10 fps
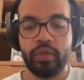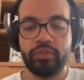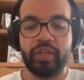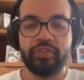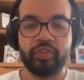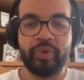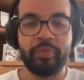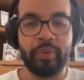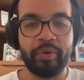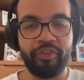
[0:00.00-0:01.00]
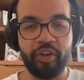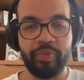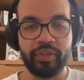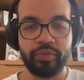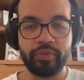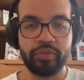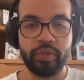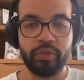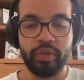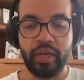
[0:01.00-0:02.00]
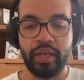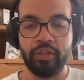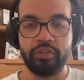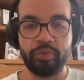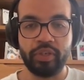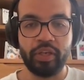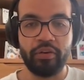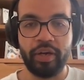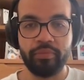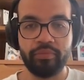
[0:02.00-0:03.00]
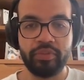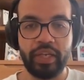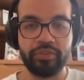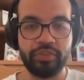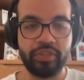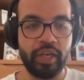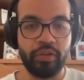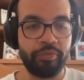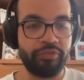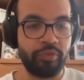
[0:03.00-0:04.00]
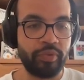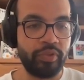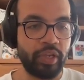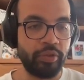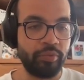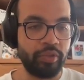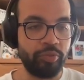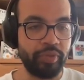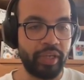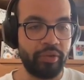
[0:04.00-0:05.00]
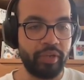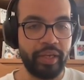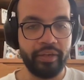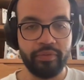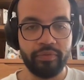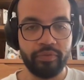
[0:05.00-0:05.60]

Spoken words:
So let's expand by 5 pixels or so, and then you just want to cut her out. So now she's cut. Before we do that, you want to duplicate your layer.